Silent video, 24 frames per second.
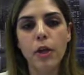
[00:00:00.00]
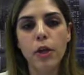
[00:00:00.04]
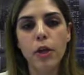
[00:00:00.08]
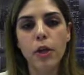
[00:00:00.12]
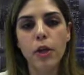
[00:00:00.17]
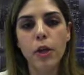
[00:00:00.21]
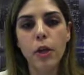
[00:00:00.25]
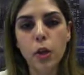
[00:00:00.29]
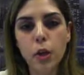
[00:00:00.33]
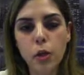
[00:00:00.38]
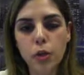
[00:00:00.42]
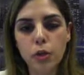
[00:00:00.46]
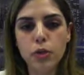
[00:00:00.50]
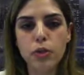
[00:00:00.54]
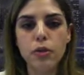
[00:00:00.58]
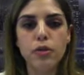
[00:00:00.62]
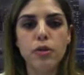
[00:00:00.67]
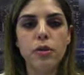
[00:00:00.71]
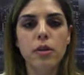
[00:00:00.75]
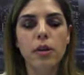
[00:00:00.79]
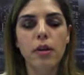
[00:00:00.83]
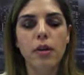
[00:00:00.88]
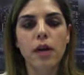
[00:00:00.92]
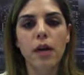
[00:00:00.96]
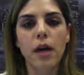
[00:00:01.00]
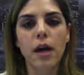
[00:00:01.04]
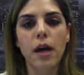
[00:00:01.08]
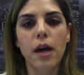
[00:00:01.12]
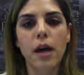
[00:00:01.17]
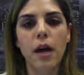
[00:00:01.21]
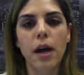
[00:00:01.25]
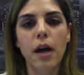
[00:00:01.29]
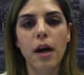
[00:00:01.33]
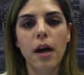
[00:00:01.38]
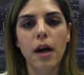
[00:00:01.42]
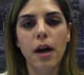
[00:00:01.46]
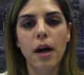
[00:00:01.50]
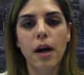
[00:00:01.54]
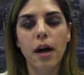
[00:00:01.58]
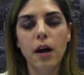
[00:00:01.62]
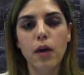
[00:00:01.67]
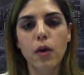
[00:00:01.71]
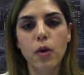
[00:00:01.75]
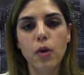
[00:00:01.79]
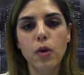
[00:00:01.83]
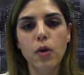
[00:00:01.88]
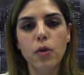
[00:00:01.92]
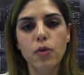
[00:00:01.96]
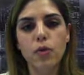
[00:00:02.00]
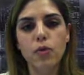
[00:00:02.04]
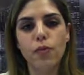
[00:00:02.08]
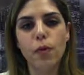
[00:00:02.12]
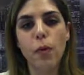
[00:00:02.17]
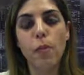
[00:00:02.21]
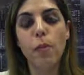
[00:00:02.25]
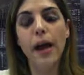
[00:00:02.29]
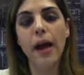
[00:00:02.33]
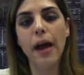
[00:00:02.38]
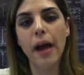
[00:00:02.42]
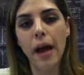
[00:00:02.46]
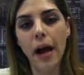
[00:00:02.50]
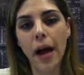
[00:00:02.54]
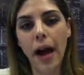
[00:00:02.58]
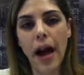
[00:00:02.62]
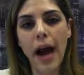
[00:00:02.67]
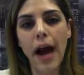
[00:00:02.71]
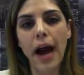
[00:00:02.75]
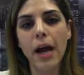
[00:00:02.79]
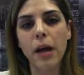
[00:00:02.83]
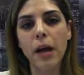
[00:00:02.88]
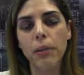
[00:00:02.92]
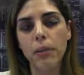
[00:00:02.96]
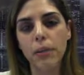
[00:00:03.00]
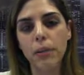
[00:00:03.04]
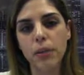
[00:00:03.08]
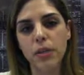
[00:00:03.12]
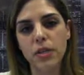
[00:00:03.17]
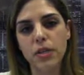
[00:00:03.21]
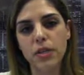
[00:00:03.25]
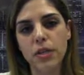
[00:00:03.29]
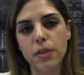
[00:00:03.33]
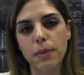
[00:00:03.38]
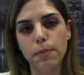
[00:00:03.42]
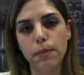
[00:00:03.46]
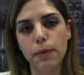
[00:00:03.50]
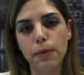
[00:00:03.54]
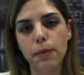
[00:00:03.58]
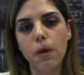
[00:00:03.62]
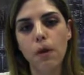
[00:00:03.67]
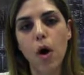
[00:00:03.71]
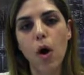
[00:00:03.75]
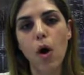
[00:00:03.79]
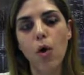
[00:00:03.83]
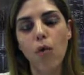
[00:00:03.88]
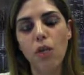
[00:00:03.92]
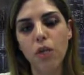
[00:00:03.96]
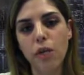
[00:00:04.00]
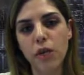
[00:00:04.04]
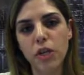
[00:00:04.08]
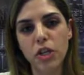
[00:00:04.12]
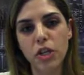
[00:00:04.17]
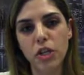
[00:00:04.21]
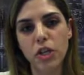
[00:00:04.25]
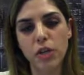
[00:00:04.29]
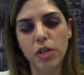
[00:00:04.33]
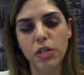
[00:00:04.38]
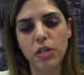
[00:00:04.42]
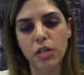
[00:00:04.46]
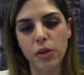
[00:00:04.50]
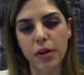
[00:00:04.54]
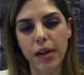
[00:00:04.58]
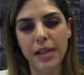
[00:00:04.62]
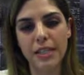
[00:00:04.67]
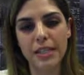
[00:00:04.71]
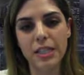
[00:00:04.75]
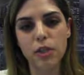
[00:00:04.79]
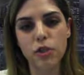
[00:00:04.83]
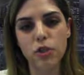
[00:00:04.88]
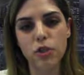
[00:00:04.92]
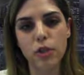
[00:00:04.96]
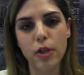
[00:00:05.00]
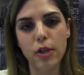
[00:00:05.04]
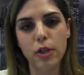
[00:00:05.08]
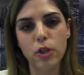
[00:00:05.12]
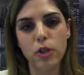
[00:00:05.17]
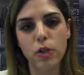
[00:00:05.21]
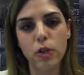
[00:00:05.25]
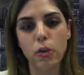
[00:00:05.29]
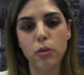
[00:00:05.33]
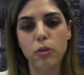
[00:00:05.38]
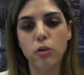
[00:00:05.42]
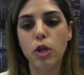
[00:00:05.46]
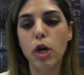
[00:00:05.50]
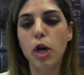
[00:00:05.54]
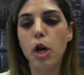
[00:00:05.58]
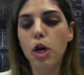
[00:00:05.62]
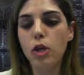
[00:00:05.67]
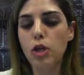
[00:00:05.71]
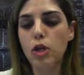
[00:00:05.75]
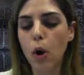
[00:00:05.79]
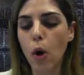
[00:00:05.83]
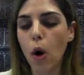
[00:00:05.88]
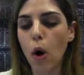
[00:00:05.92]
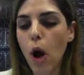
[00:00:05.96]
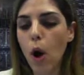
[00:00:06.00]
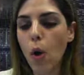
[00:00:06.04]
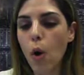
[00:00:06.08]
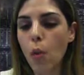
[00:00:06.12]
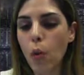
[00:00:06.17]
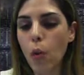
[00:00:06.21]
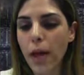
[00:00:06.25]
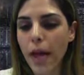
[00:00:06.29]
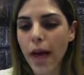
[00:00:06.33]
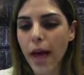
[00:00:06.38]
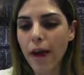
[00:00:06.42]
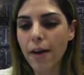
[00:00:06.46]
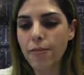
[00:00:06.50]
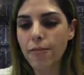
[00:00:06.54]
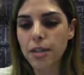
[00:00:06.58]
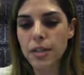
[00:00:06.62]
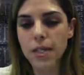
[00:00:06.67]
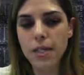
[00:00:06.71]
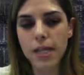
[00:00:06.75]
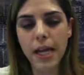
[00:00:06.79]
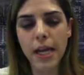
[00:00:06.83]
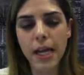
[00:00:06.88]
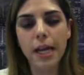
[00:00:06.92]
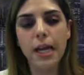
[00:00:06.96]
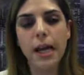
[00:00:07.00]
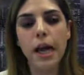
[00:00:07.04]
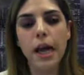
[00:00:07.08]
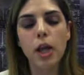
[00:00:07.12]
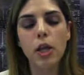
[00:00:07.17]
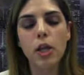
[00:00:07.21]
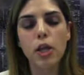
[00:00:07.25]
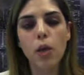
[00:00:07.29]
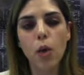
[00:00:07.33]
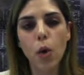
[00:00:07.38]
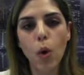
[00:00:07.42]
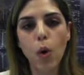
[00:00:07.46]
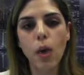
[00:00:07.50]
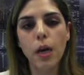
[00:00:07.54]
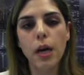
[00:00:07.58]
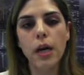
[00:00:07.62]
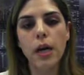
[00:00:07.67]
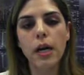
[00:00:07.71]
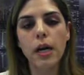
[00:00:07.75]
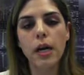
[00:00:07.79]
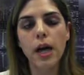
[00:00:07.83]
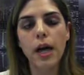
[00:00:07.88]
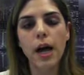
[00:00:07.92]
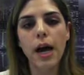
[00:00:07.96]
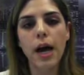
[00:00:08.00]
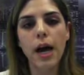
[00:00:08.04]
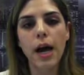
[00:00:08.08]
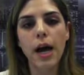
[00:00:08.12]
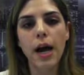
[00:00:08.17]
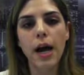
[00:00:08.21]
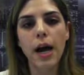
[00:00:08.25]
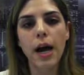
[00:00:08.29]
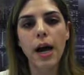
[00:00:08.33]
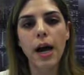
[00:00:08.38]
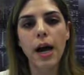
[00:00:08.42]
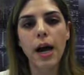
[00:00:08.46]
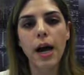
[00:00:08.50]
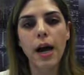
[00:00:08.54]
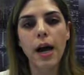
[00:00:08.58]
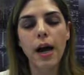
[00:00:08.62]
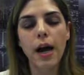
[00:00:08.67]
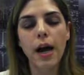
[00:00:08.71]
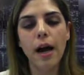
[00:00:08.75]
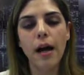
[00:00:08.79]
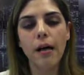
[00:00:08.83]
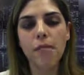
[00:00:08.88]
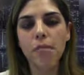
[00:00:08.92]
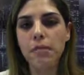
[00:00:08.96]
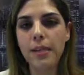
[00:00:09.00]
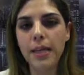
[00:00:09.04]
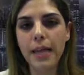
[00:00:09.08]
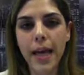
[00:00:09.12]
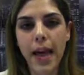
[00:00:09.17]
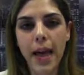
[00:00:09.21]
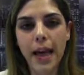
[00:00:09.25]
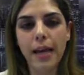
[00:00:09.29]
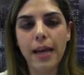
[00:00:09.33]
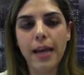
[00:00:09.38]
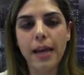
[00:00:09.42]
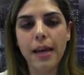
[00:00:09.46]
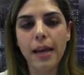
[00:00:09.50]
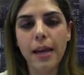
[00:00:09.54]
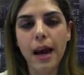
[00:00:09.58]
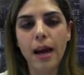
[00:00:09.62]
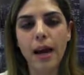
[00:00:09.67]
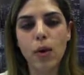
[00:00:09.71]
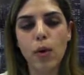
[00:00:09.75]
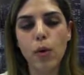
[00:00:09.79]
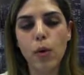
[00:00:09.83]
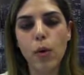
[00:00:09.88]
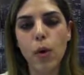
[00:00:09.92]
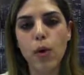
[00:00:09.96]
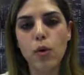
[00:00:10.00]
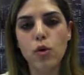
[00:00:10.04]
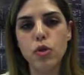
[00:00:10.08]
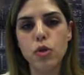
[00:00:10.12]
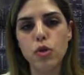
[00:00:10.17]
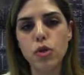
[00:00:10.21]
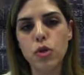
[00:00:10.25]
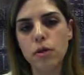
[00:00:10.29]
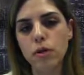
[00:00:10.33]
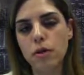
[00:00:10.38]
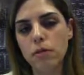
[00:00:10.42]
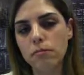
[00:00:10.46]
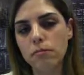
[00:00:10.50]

news from higher principal officials regarding trade talks. So we have seen dollar gaining across